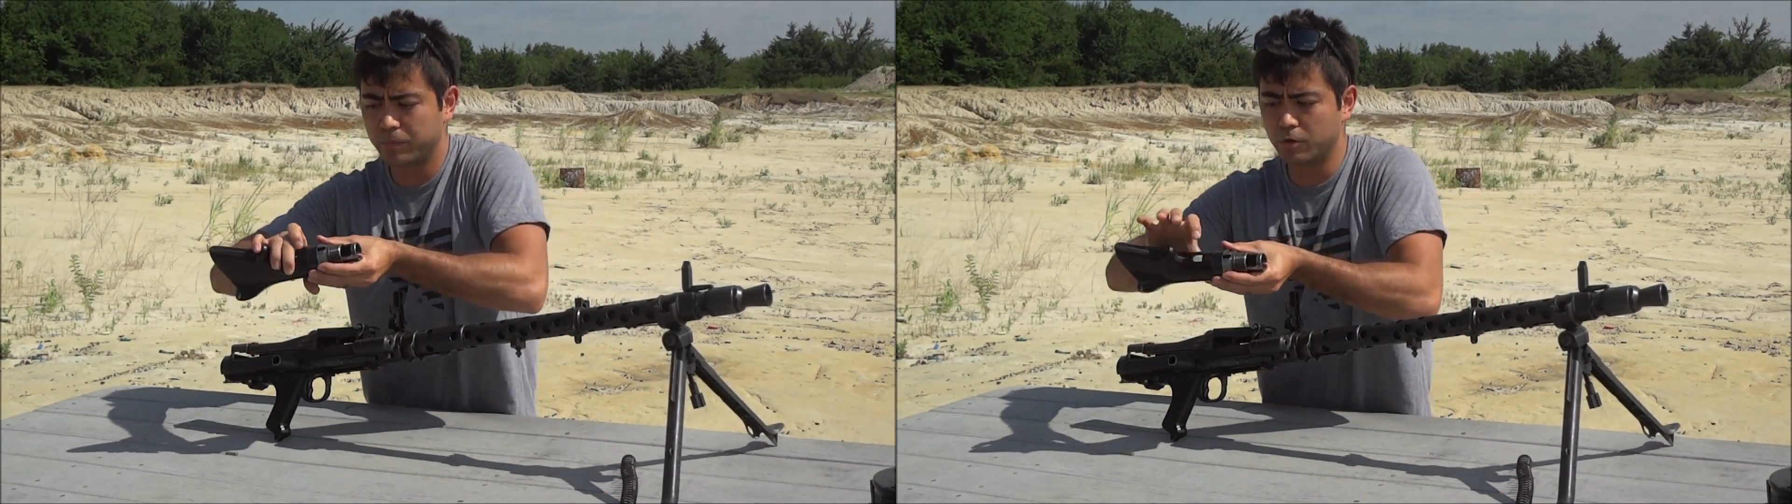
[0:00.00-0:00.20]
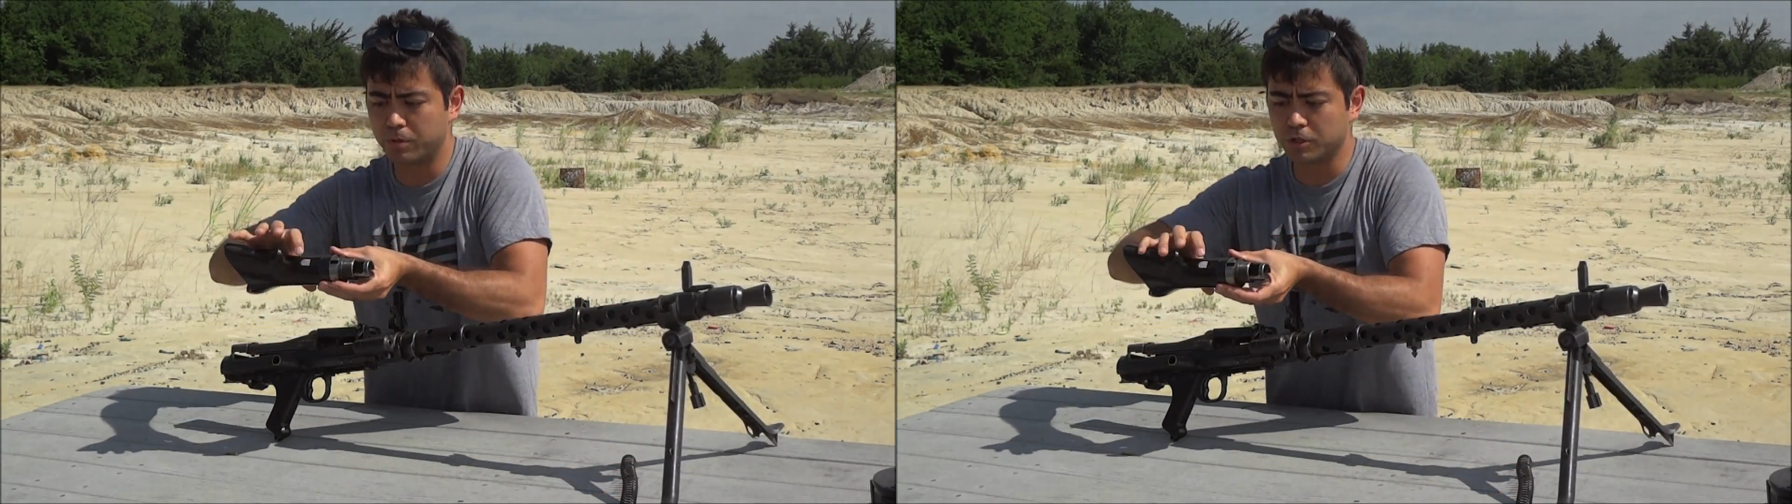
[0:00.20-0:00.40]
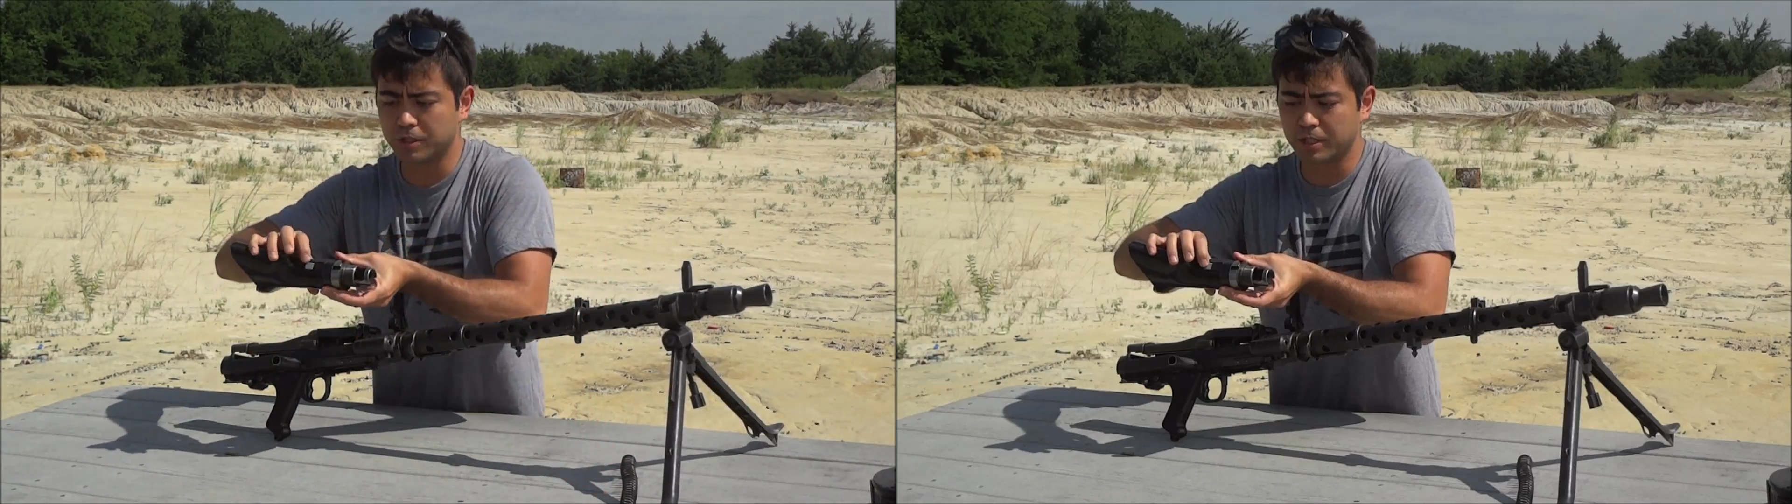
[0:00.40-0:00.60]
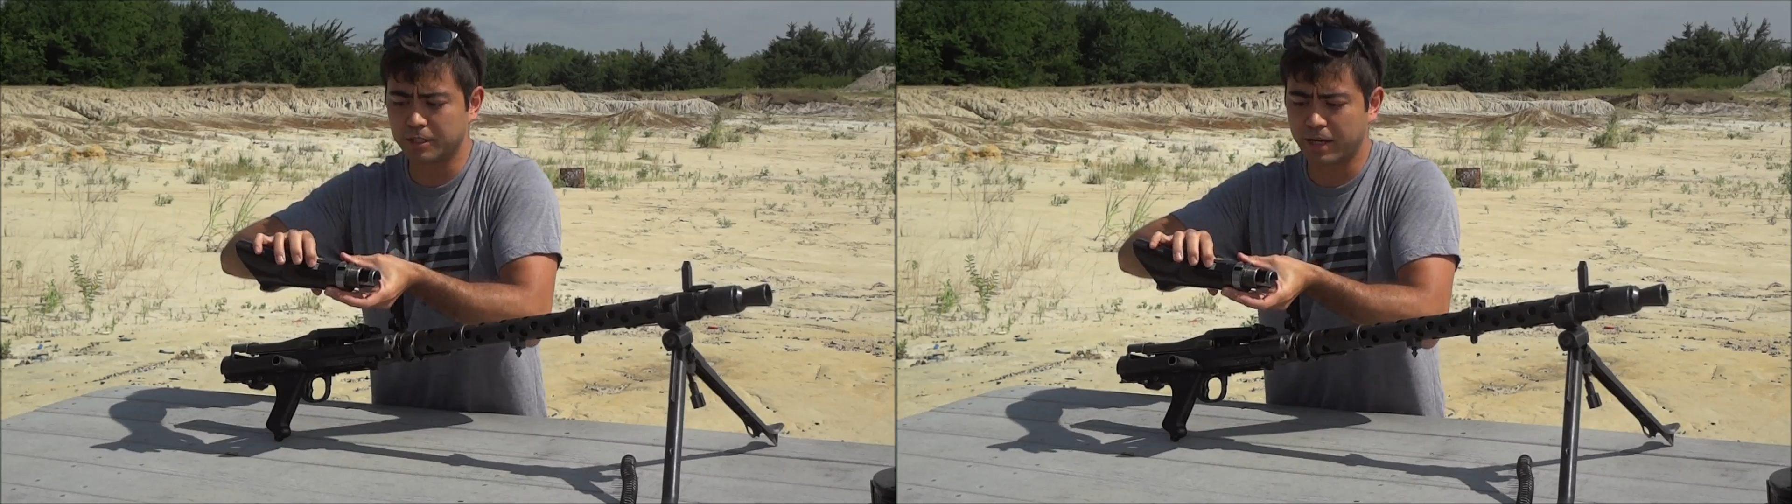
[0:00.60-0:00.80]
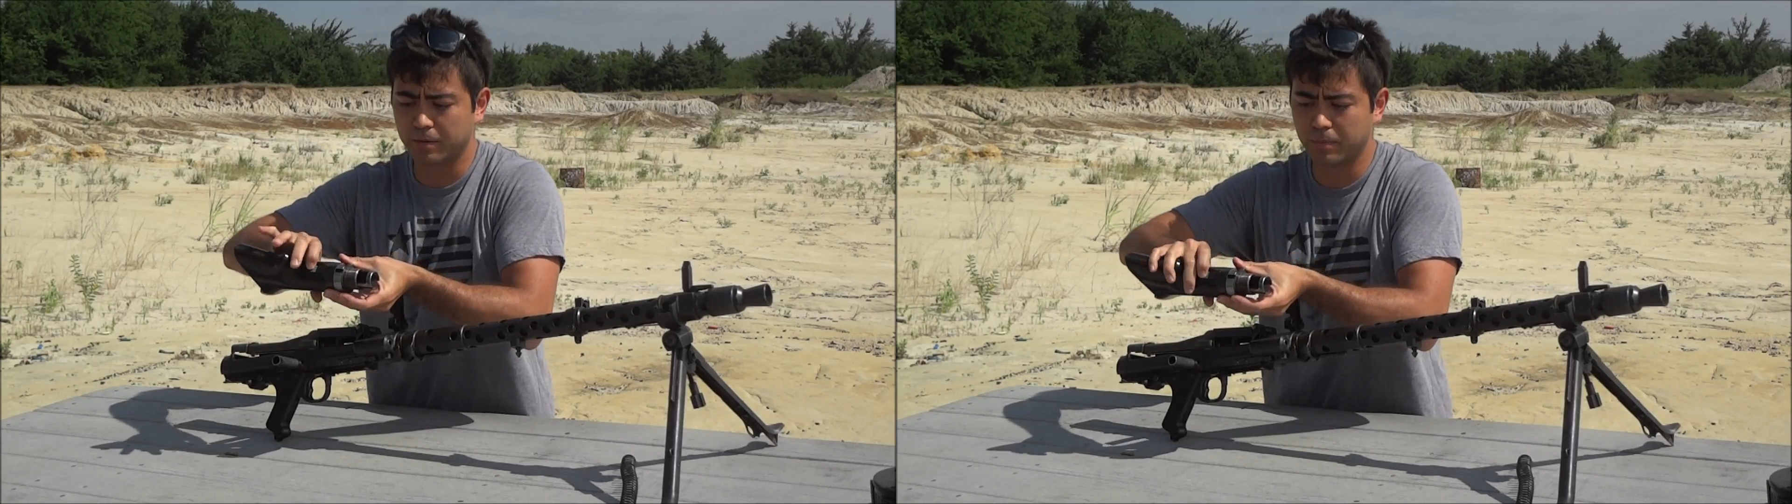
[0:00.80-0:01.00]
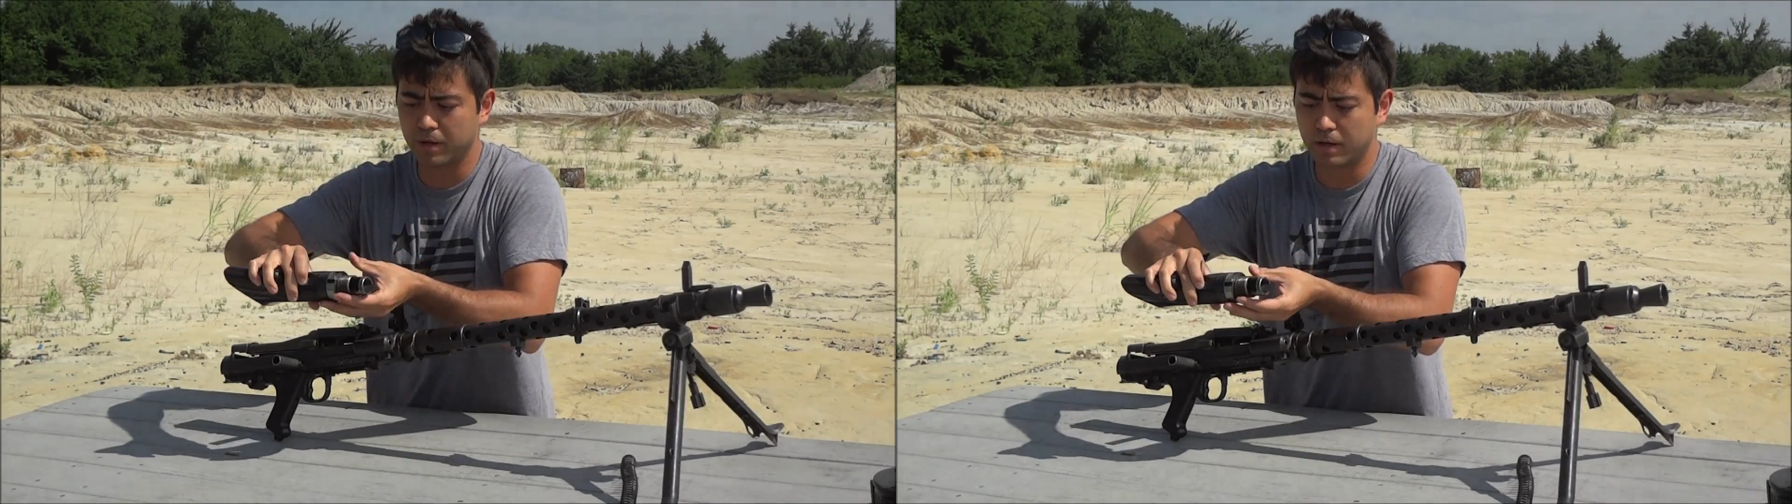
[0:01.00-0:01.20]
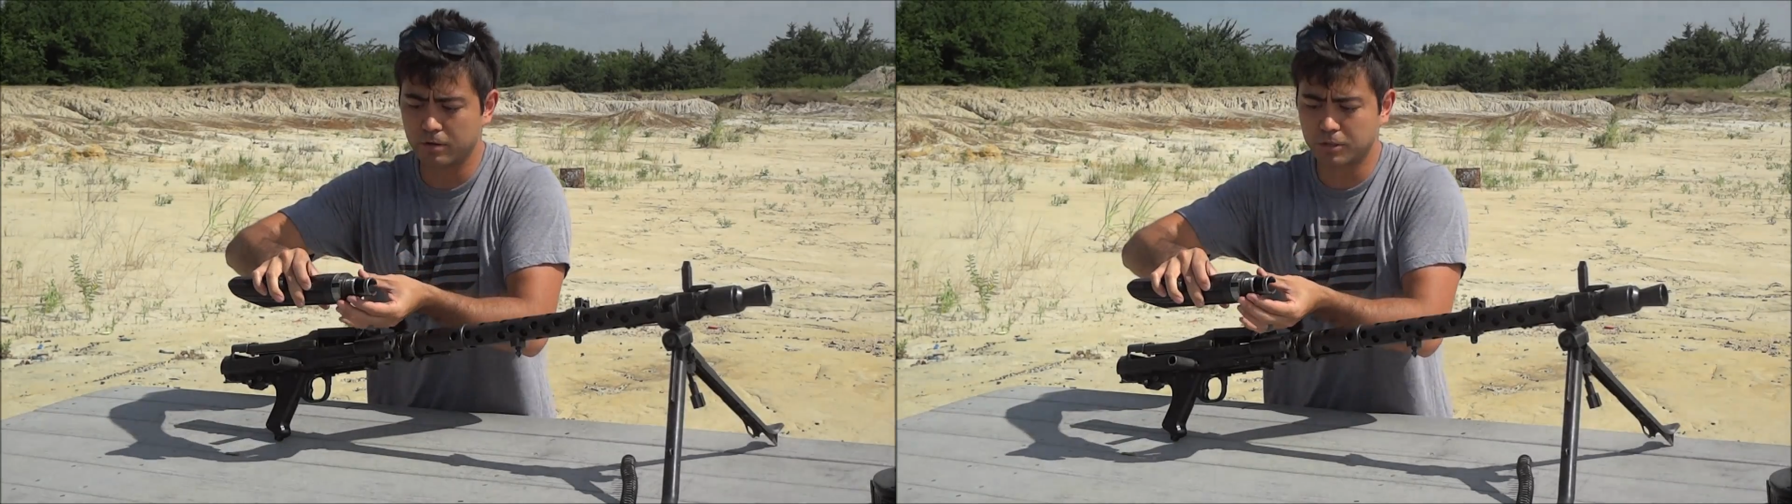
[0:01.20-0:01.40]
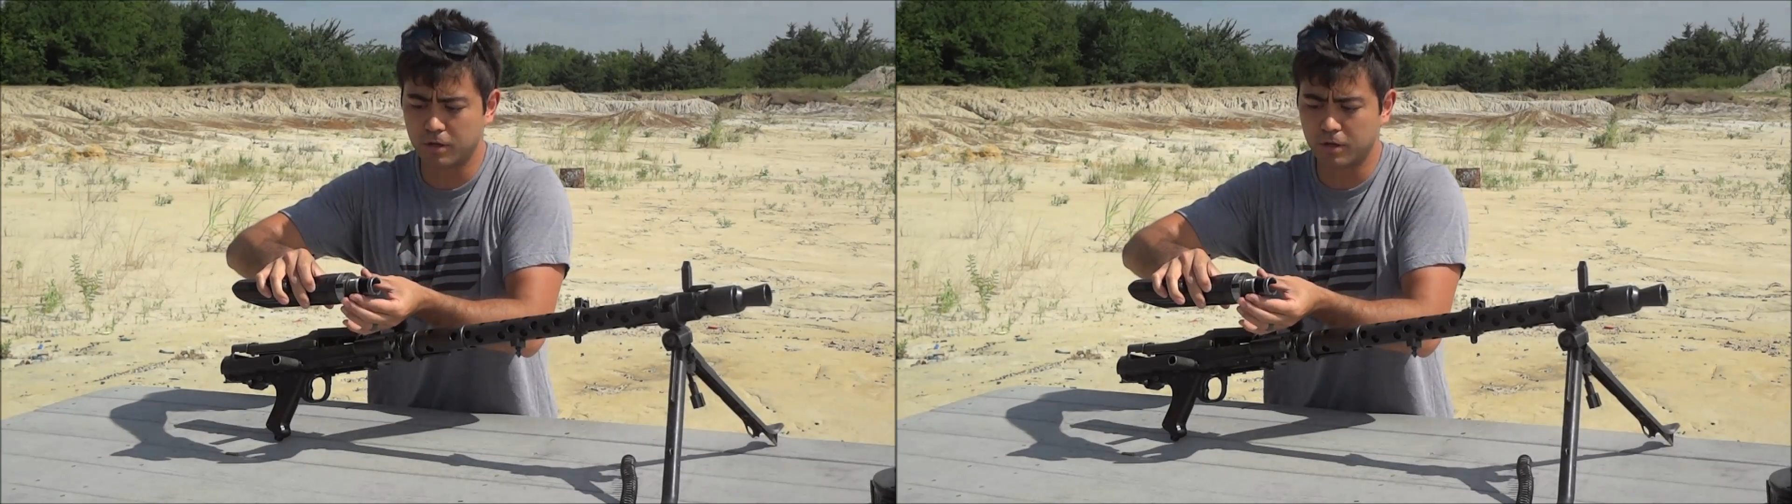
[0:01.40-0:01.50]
you push that second button I was